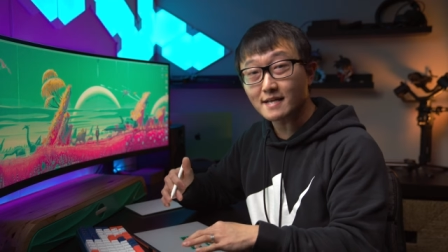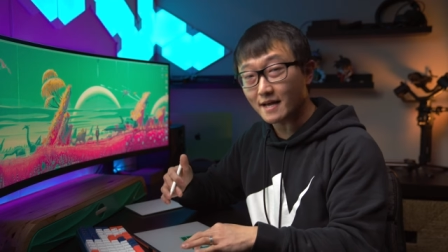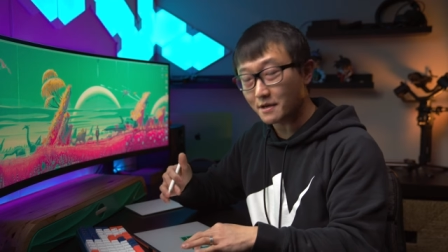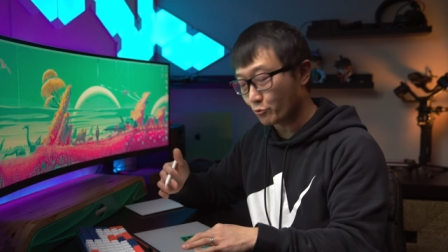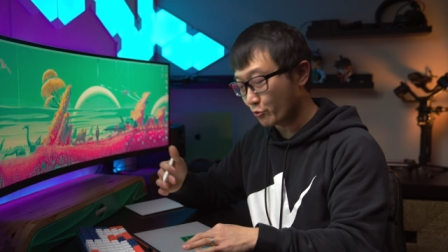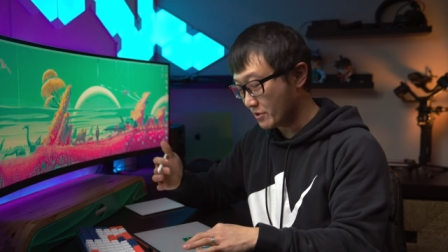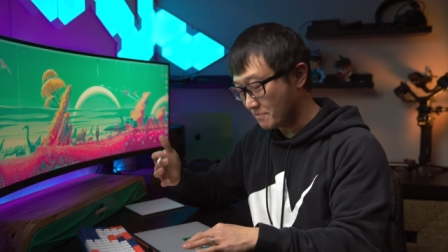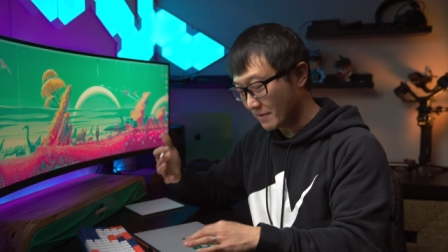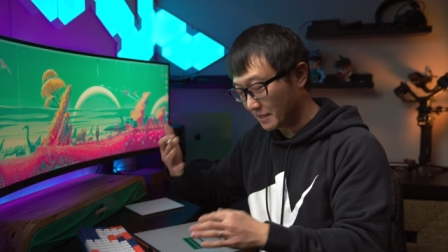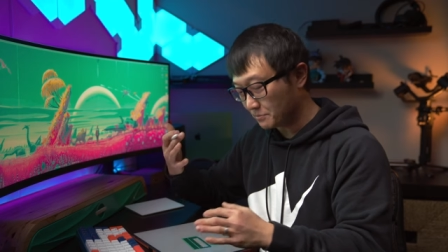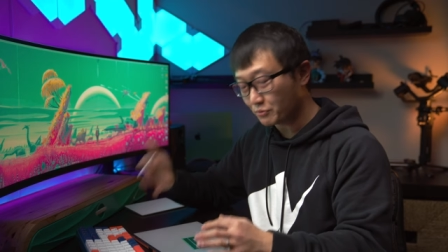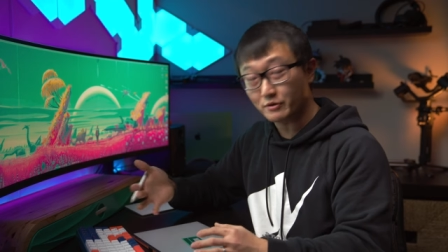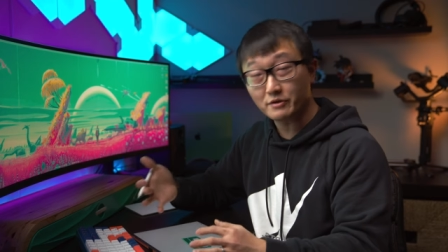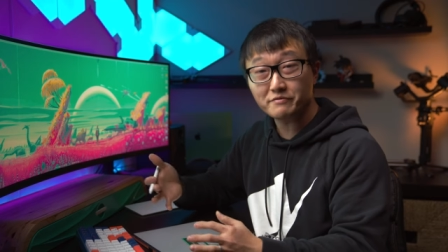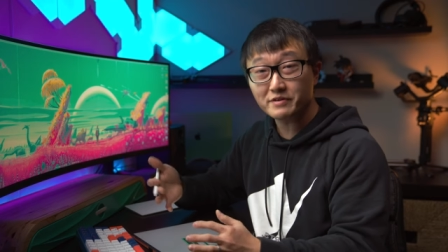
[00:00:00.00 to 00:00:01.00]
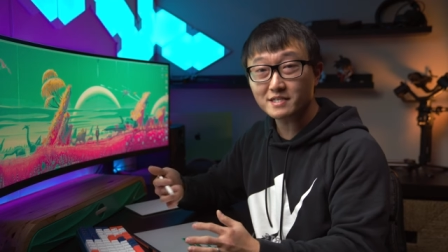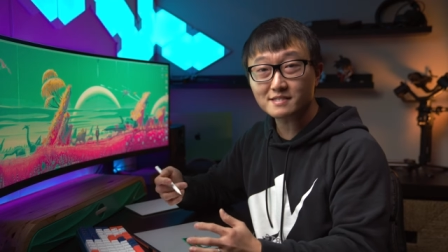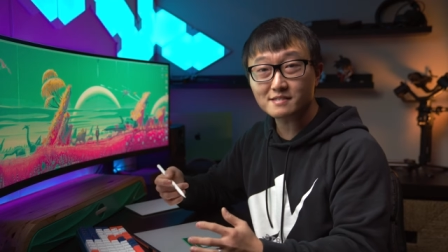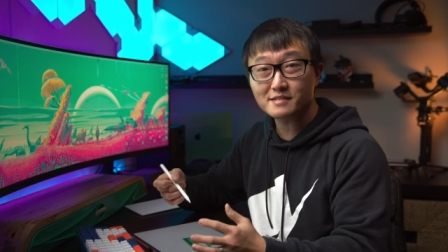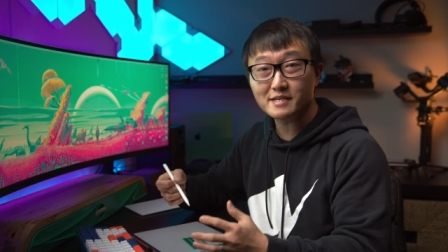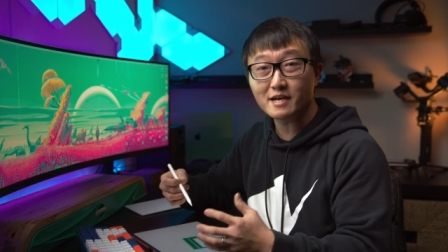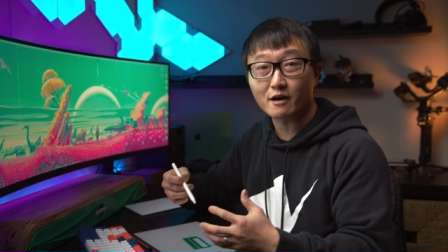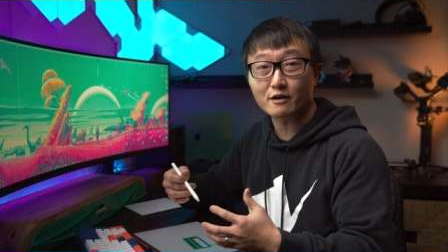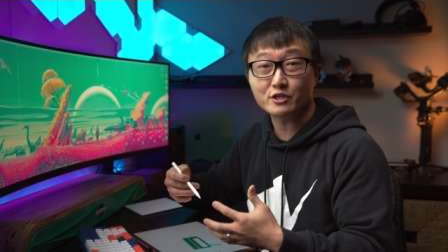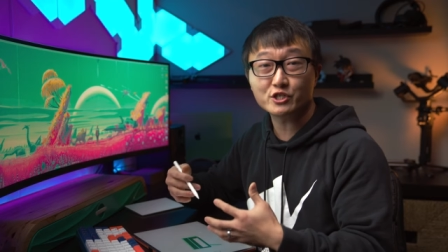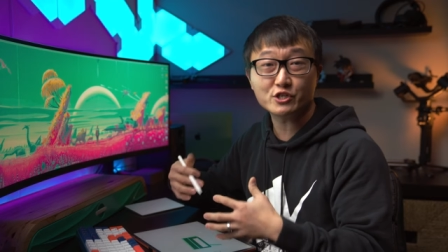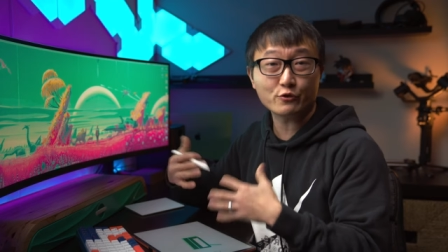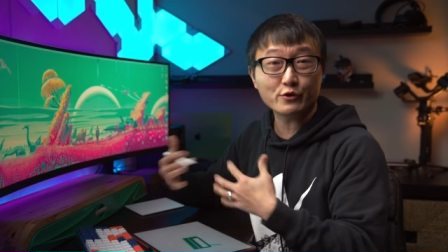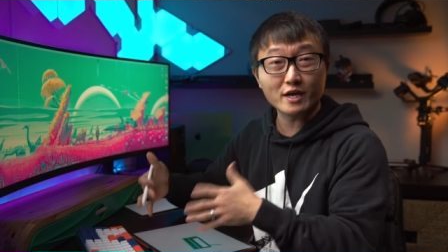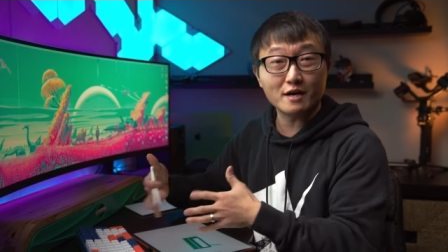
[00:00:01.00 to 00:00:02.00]
that we made previously are
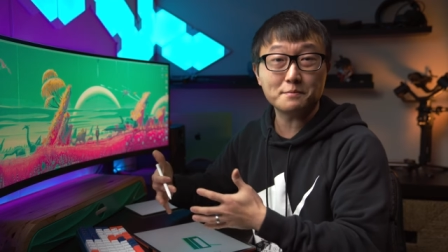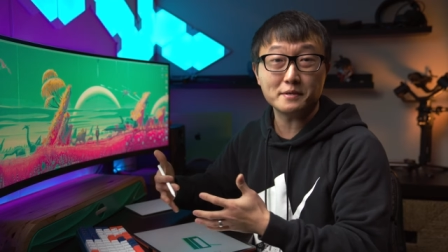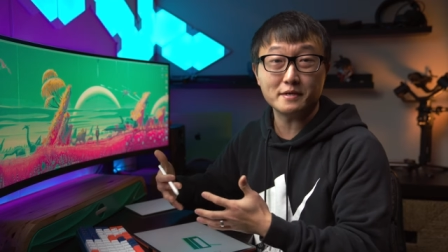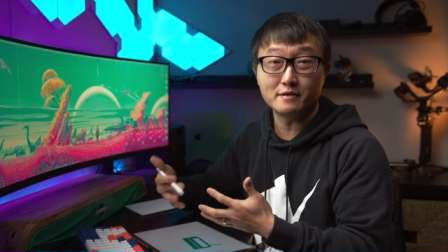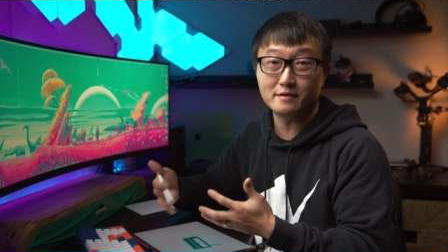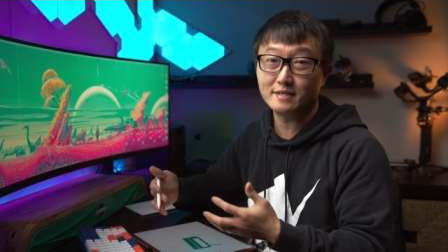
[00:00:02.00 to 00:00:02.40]
showing up here.